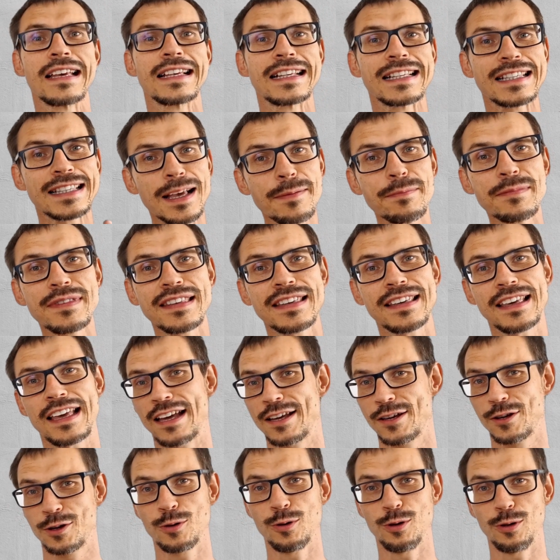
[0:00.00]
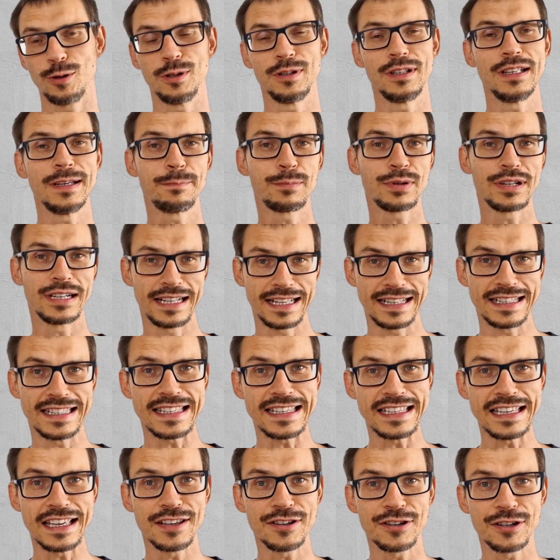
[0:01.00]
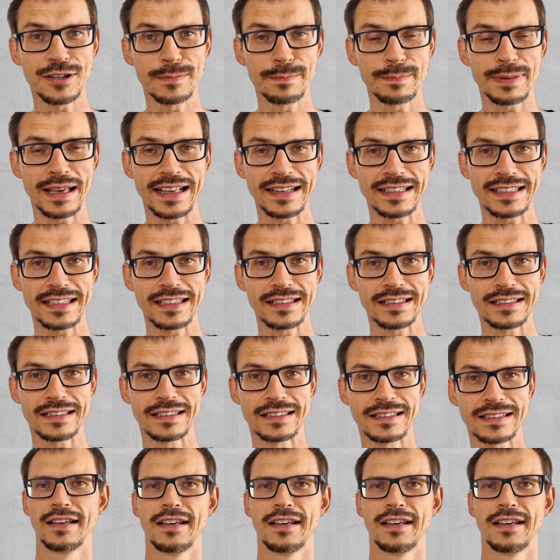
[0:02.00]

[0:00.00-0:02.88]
something I call a pronunciation pattern.